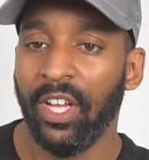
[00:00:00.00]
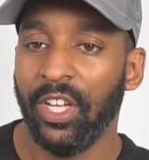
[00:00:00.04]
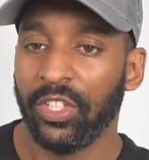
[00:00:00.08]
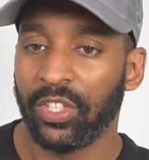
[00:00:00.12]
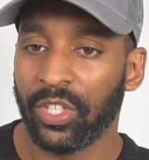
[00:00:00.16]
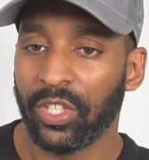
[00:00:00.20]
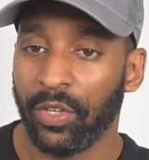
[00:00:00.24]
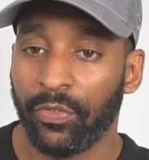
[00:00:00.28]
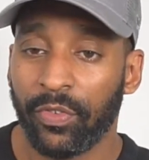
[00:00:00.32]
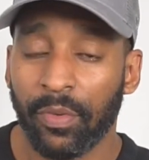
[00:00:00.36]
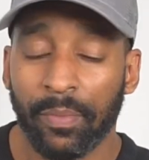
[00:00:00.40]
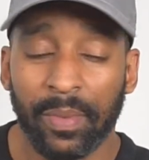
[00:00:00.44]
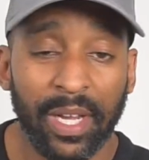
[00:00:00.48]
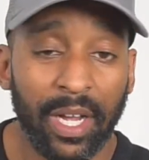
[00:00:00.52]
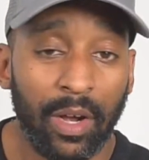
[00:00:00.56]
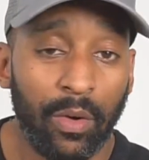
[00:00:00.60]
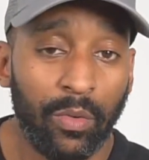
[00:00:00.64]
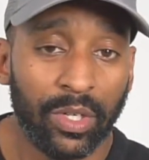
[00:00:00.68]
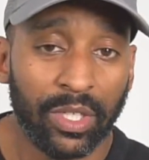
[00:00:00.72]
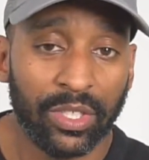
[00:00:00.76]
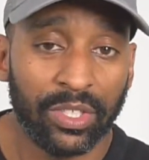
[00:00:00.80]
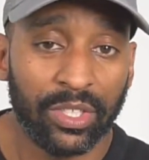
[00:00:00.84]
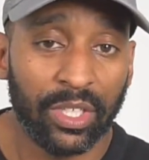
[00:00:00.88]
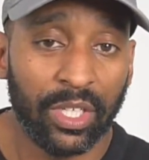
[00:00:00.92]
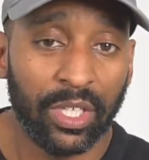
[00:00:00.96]
So for me, I
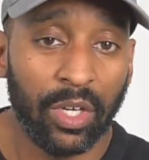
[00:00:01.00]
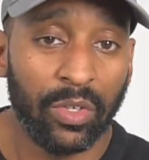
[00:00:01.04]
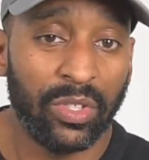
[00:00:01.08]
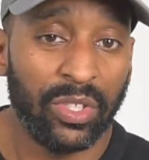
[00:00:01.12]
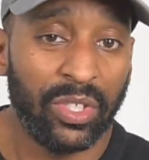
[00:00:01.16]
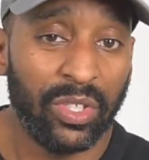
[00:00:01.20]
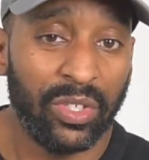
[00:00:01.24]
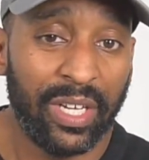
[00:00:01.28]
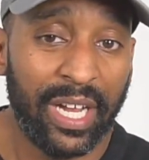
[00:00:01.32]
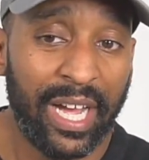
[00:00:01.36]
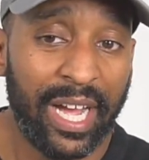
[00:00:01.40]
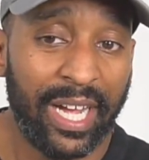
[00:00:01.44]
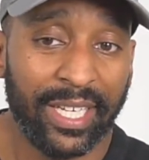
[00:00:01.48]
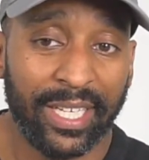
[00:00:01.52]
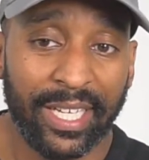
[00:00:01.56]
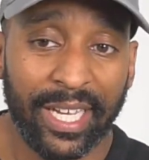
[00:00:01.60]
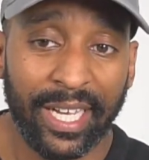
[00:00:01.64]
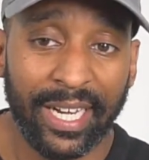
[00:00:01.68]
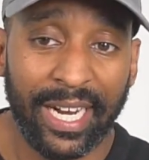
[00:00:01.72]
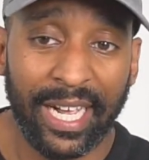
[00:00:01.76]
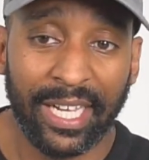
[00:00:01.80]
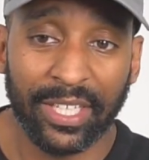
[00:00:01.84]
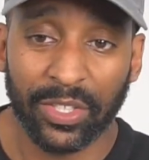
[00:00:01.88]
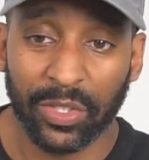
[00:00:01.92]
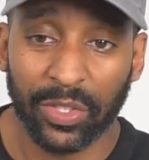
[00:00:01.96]
want us to go and do that and
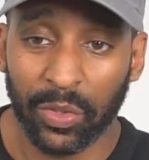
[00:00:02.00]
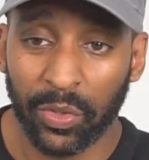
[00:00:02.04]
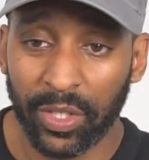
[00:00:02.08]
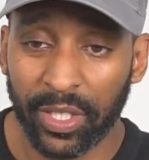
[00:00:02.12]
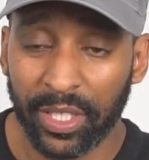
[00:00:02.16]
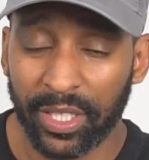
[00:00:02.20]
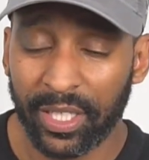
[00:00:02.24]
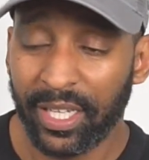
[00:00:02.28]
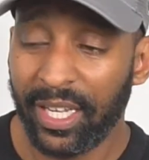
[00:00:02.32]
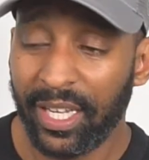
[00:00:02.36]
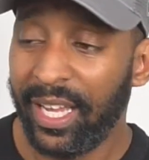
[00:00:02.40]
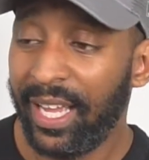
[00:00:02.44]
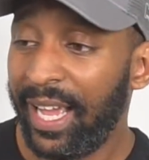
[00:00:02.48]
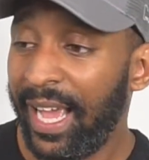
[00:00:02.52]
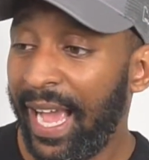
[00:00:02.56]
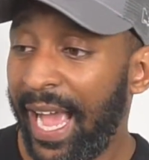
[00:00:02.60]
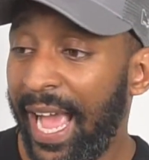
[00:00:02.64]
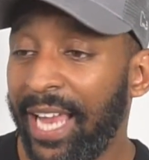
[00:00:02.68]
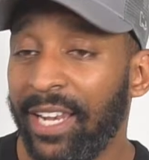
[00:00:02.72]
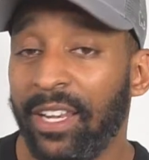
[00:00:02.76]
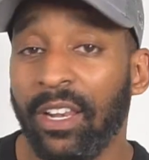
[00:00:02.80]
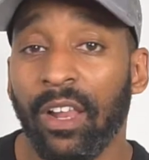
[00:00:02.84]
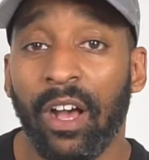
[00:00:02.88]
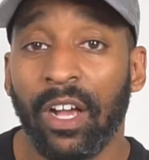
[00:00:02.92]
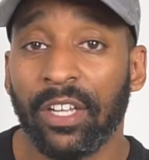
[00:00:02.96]
get that sorted.
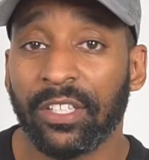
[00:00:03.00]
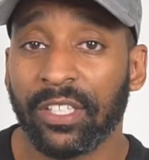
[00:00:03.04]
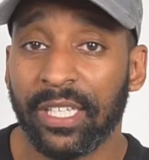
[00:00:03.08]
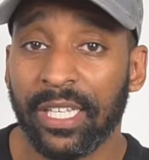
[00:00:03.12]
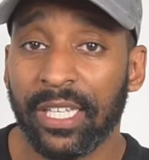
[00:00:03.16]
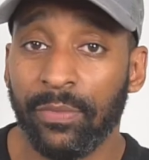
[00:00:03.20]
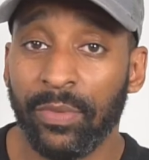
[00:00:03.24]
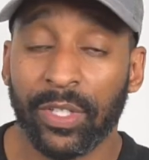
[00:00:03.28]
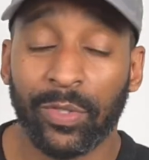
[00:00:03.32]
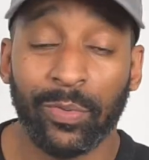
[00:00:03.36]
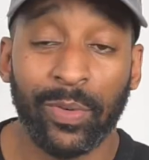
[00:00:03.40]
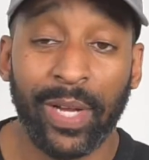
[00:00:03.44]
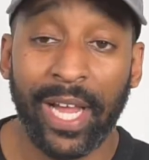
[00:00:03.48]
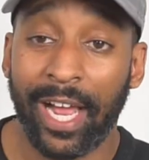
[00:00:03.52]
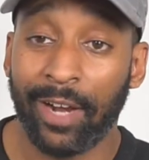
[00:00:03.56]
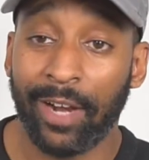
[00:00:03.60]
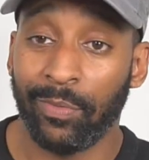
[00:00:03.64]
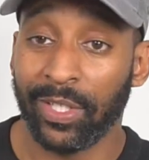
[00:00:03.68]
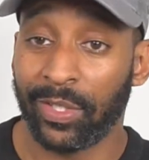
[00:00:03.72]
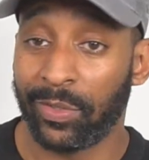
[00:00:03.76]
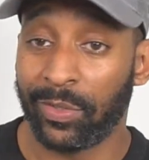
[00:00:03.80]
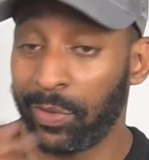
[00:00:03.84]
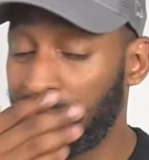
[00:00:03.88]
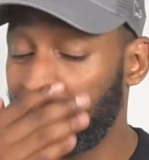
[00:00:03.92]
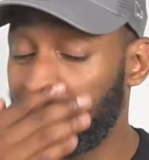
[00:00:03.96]
And lastly, which
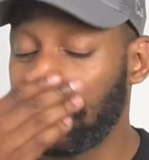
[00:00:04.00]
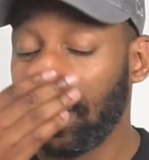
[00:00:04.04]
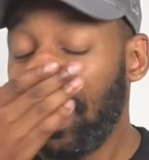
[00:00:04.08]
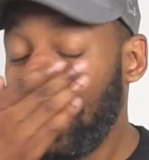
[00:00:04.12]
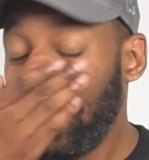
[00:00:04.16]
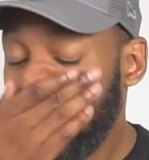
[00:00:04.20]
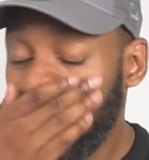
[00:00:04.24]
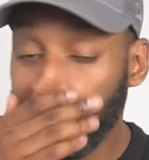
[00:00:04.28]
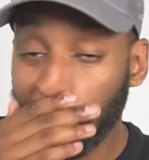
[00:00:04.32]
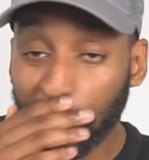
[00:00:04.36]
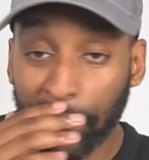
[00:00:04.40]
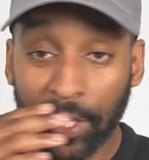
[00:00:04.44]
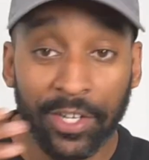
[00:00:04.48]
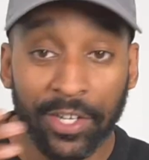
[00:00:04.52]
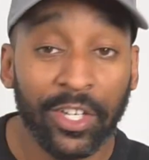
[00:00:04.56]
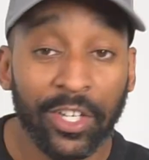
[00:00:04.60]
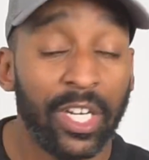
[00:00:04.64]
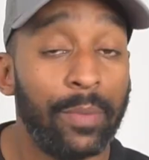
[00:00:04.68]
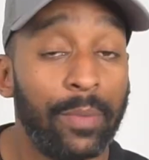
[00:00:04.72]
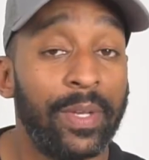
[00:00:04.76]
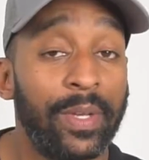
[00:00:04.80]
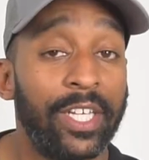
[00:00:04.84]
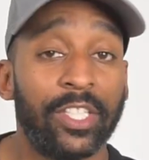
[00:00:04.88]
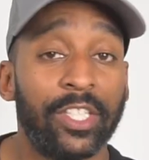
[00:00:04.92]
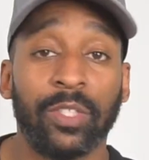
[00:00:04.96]
was it was only
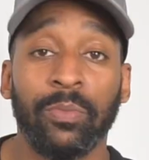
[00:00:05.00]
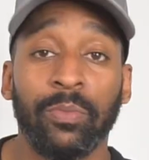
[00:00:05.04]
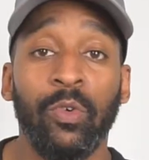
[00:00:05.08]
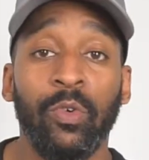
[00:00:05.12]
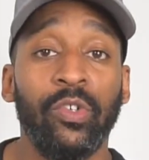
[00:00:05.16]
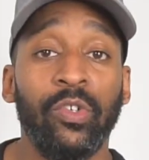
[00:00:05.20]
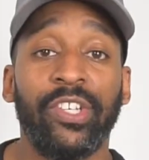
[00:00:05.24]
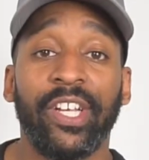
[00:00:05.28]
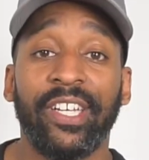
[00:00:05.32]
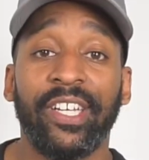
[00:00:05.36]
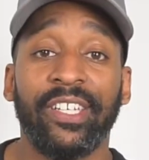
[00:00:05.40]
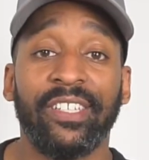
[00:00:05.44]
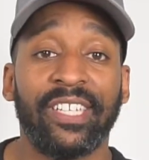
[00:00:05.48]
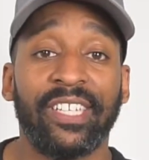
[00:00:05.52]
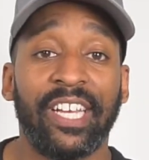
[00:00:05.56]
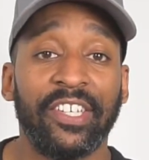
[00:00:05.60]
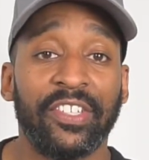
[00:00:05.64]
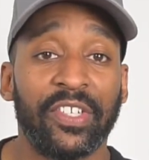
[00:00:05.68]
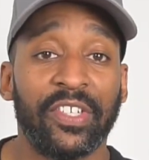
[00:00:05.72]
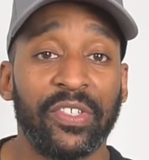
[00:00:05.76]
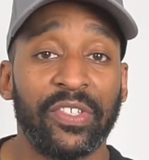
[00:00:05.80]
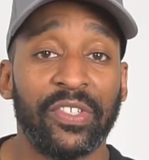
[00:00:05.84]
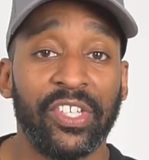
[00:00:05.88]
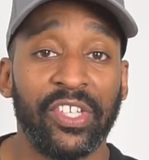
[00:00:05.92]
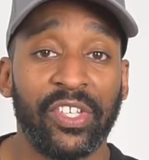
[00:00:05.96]
going to be a small Jadon
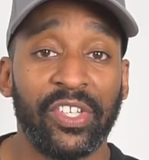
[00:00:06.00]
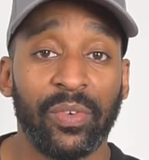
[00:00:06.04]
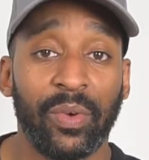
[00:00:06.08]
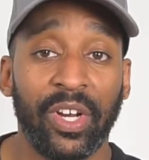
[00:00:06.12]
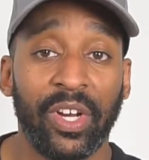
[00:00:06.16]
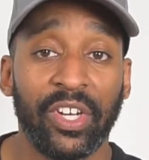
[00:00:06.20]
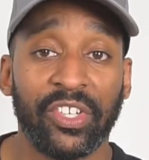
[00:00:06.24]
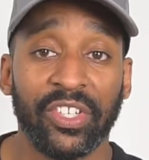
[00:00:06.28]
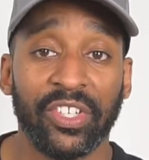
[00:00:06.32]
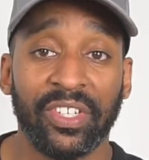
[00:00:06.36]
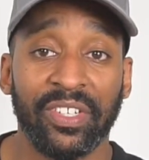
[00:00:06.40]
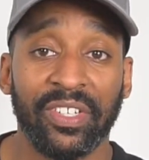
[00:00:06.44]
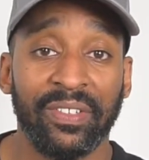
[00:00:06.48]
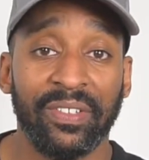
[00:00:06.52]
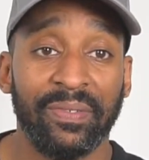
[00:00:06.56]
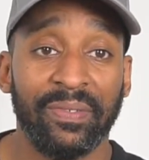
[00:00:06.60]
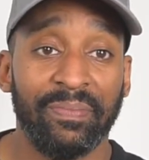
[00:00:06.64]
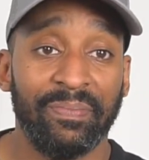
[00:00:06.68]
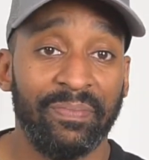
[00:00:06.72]
Sancho situation.